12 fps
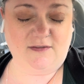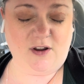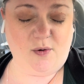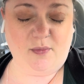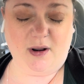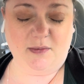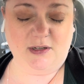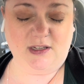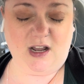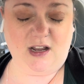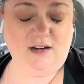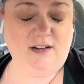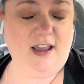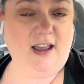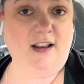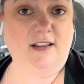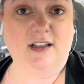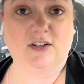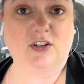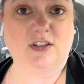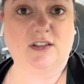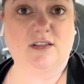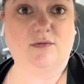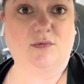note, but I'm just not. And that's
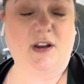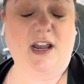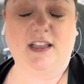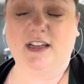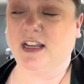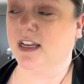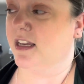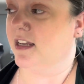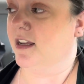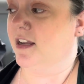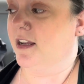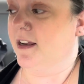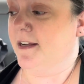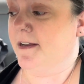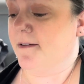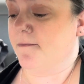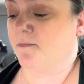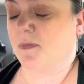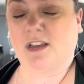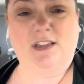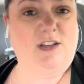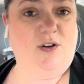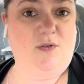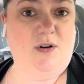just reality.
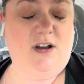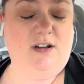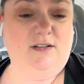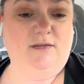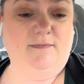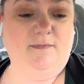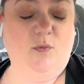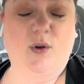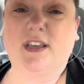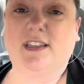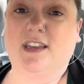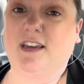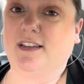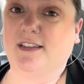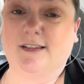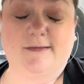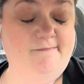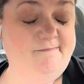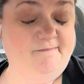So, week 6,